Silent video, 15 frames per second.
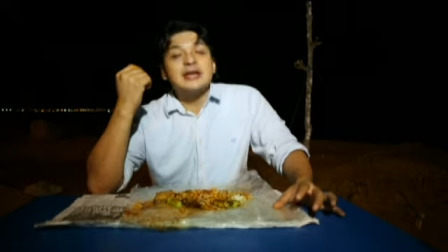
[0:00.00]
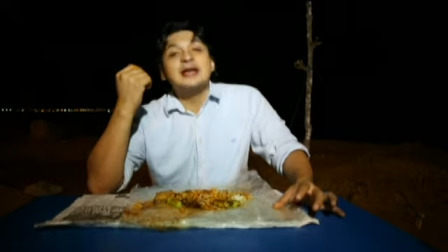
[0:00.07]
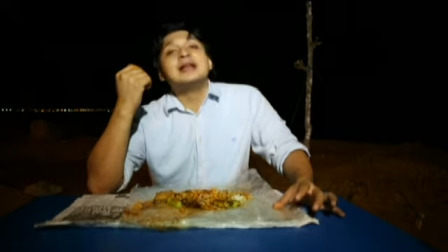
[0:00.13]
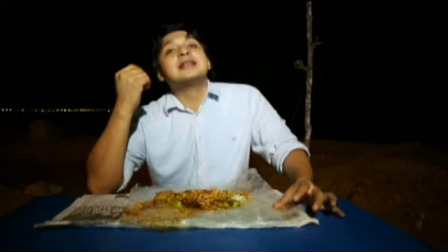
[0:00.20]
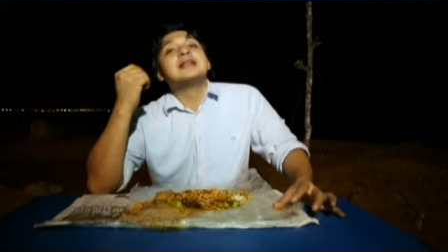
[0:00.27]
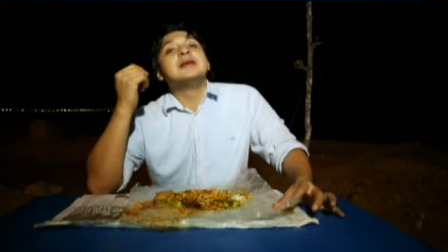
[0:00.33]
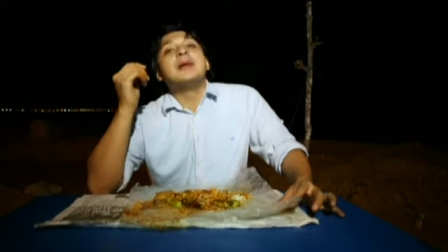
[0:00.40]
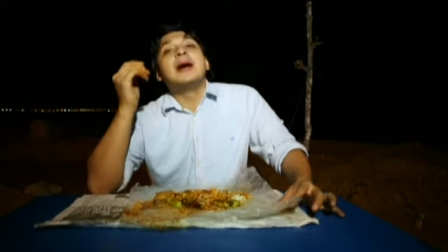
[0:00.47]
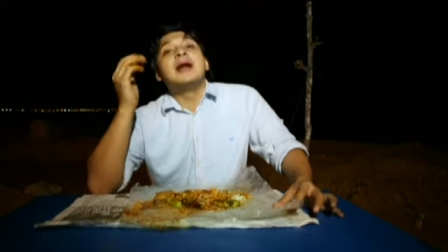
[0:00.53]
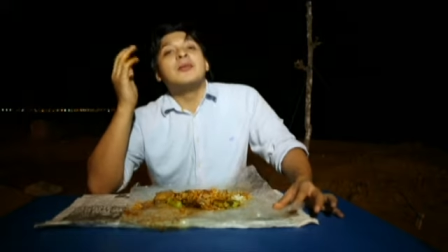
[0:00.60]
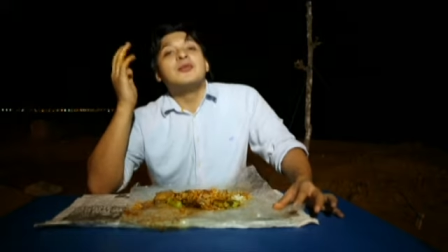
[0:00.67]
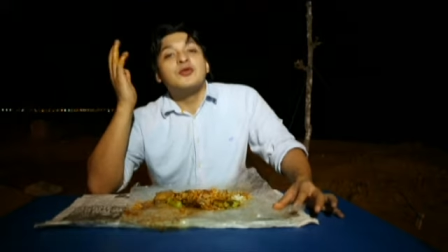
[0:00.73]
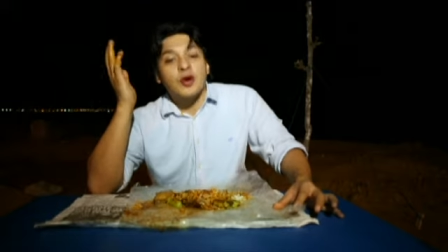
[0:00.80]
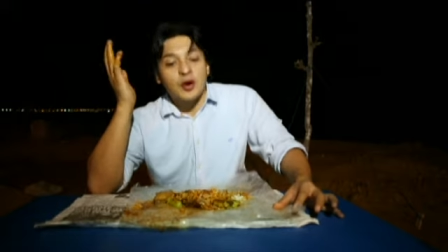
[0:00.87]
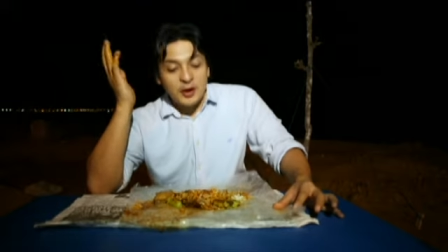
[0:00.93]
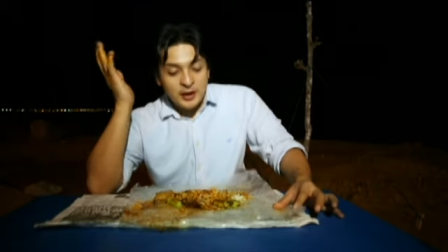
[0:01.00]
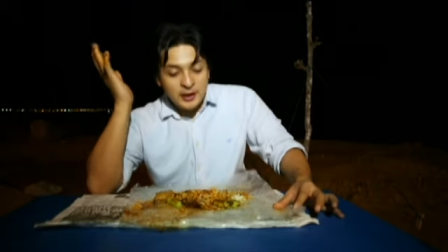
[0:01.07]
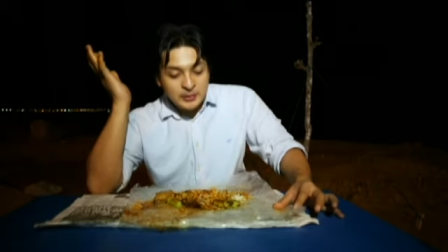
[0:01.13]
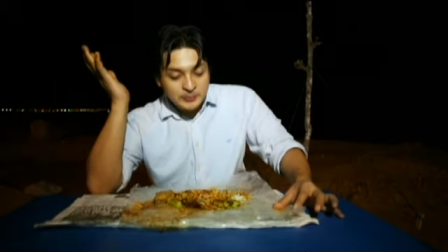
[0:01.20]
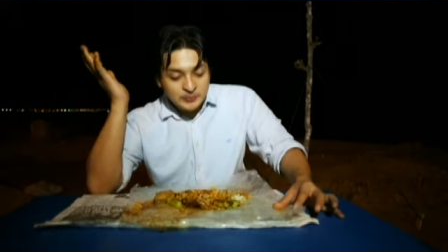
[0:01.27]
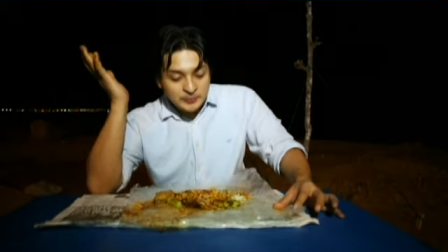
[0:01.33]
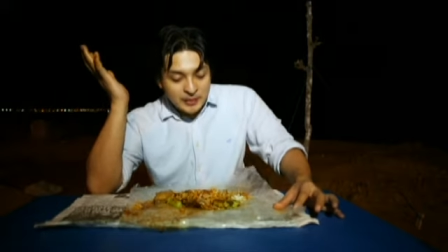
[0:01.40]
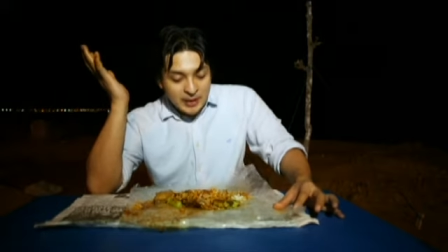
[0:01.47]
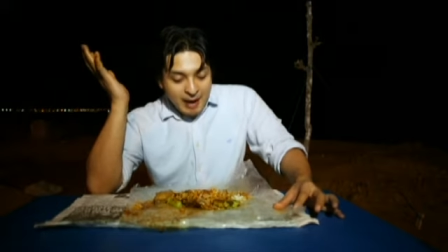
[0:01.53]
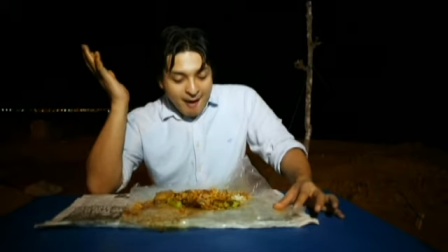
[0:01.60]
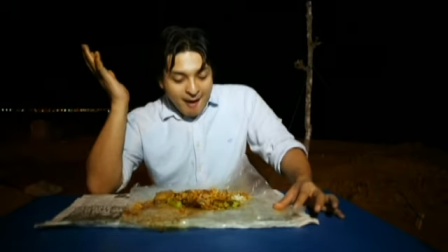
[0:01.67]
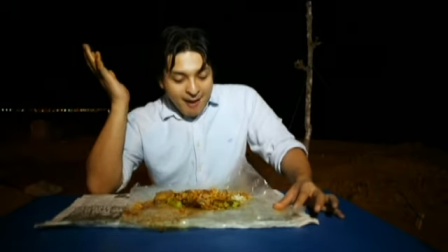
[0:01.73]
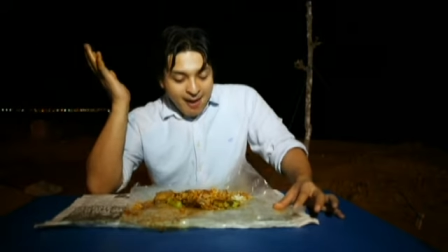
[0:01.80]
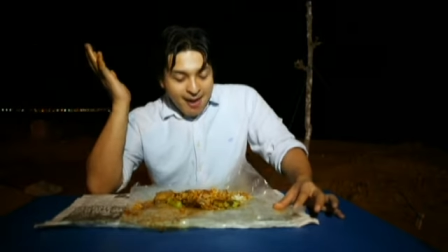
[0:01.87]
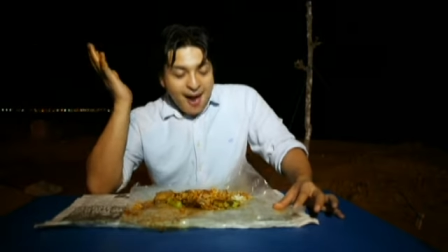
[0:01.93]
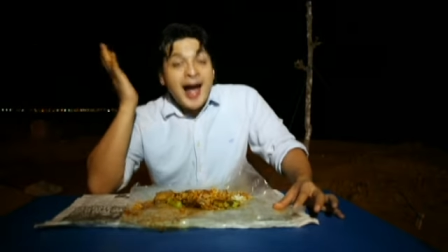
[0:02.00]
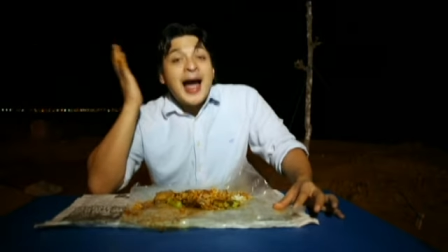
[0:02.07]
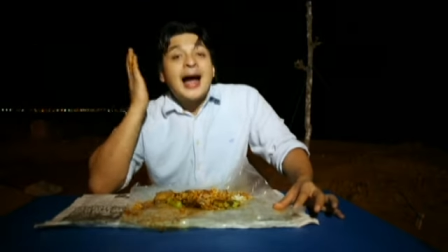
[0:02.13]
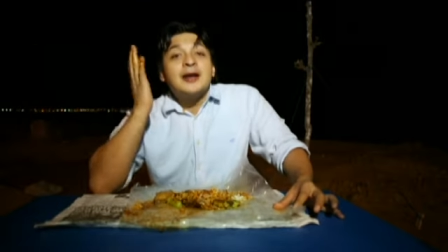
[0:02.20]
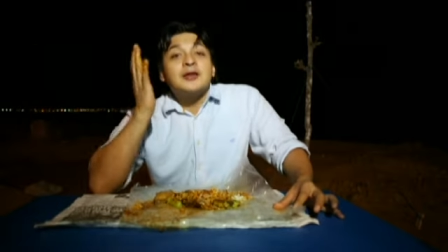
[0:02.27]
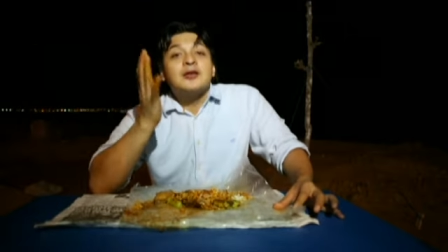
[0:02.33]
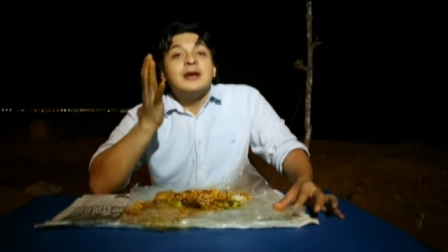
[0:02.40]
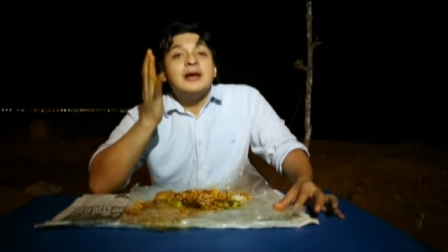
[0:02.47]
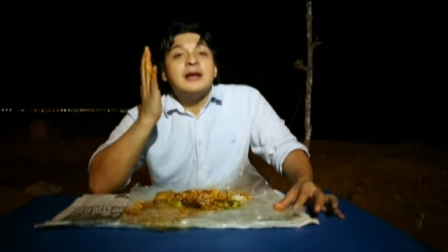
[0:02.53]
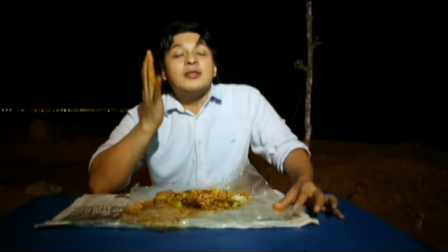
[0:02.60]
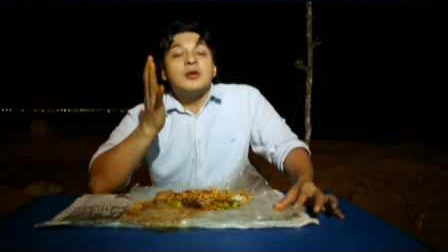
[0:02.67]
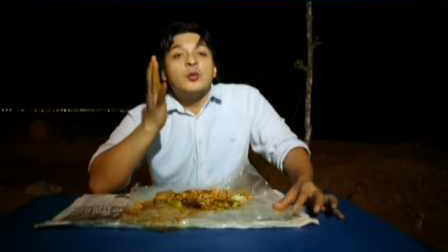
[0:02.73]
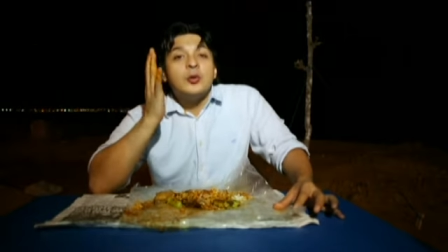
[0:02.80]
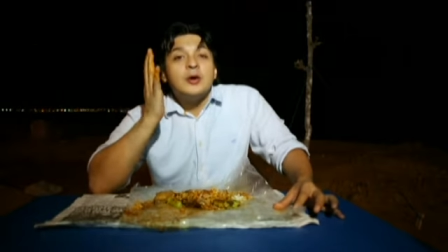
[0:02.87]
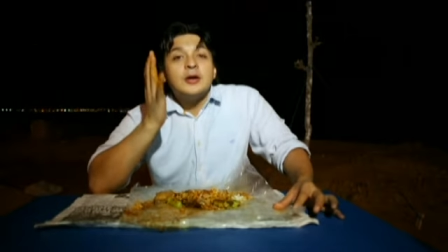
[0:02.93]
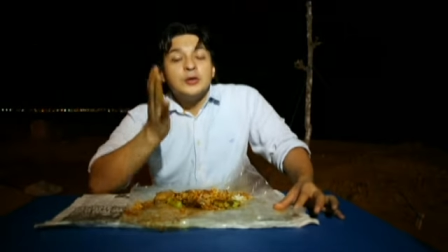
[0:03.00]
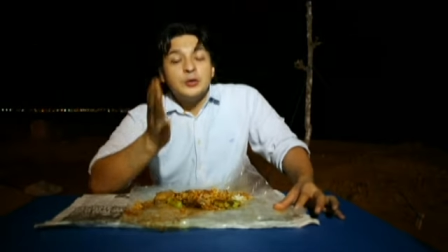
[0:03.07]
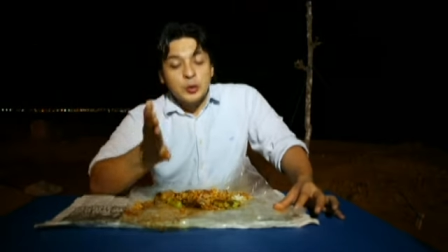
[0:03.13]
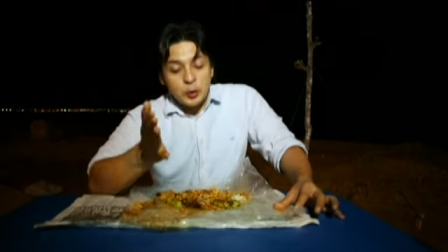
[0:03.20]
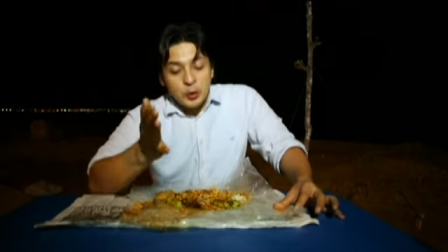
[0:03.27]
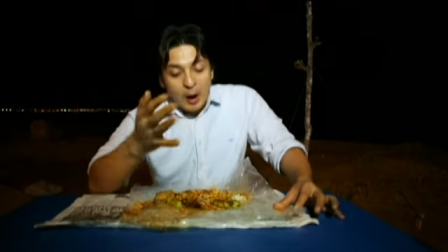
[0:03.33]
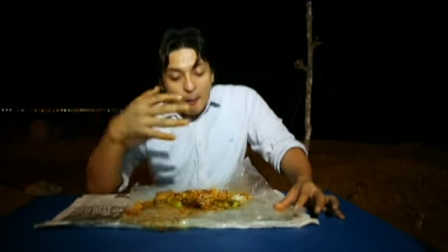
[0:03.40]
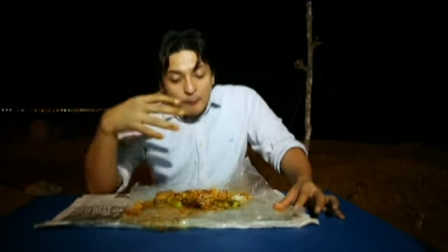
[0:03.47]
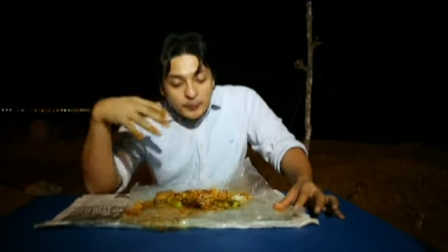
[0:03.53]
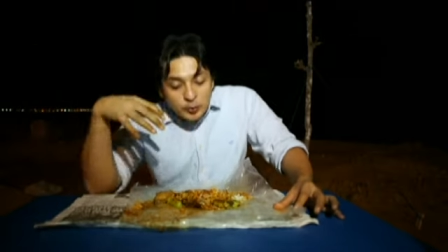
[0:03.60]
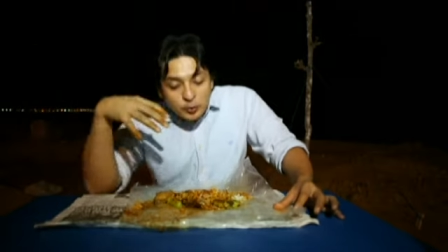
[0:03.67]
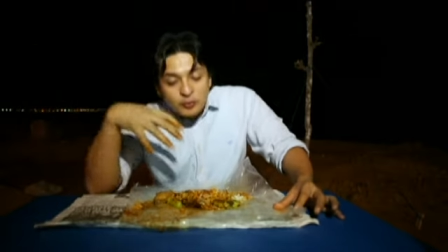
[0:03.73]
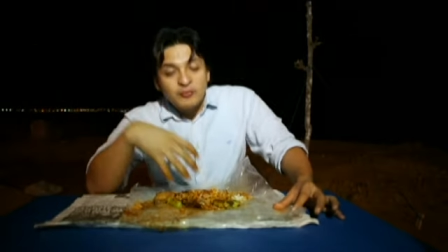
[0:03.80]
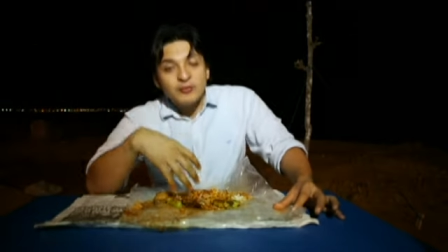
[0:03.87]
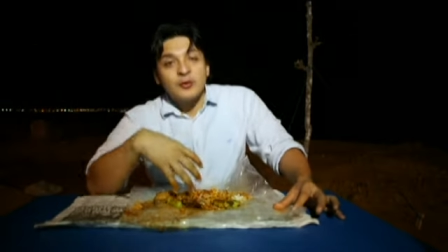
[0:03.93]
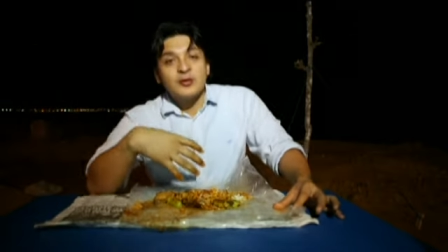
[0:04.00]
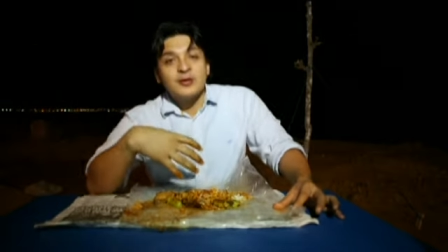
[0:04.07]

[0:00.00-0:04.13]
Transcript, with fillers: say, listen, man, I'm sorry. I had to let the world know how beautiful